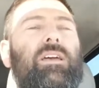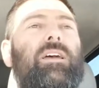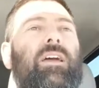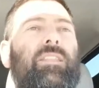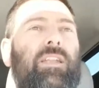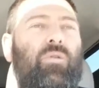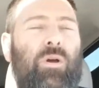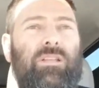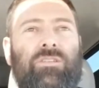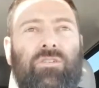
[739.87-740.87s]
And then I
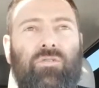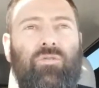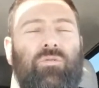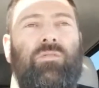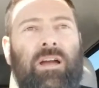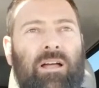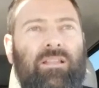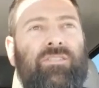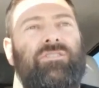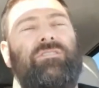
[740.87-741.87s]
went to
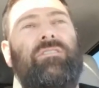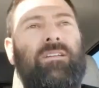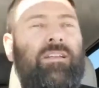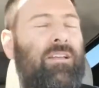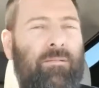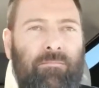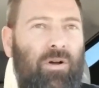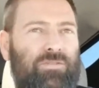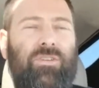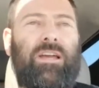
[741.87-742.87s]
college.
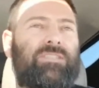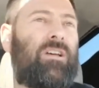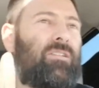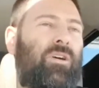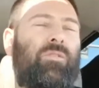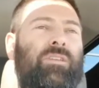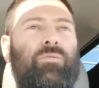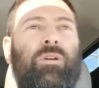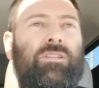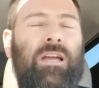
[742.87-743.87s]
Most of you guys all know this.
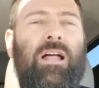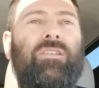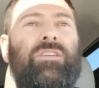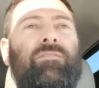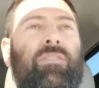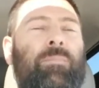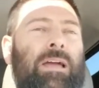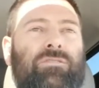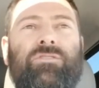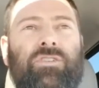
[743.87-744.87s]
Went to college. I have a
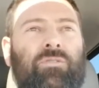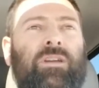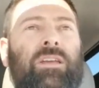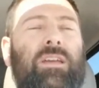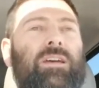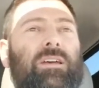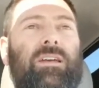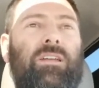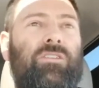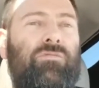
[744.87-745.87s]
bachelor's degree
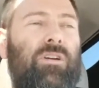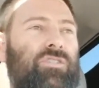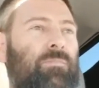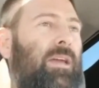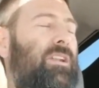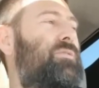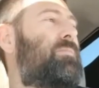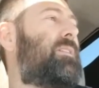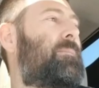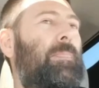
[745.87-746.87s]
in construction management.